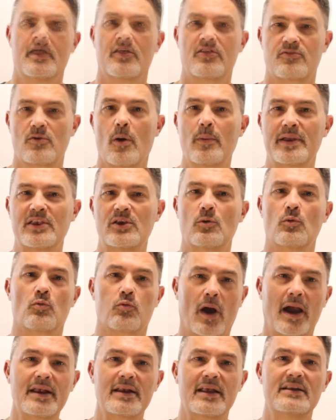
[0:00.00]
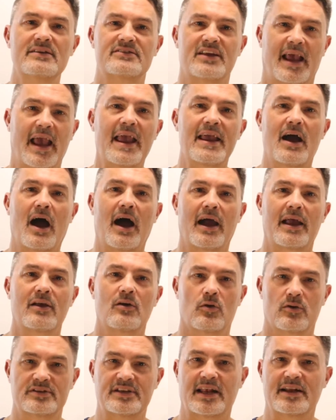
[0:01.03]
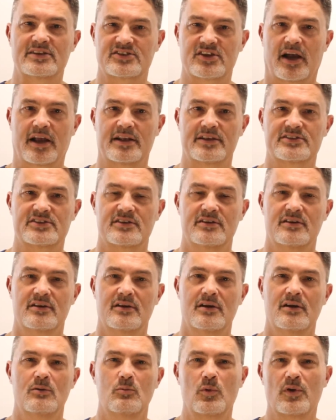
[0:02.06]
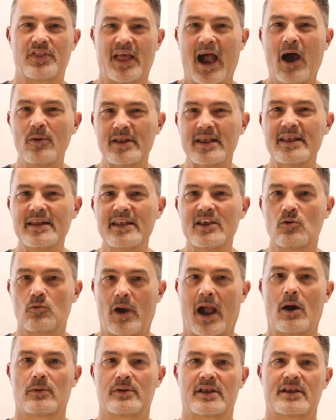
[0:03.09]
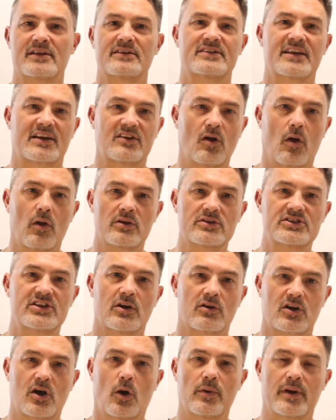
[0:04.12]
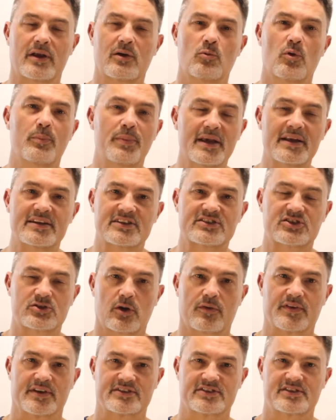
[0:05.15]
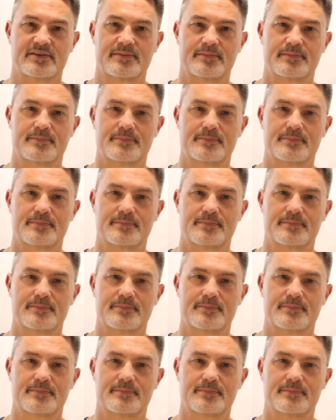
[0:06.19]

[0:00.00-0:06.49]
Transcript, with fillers: throwing you right into AI or data science without any grounding in technology or coding would be a disservice.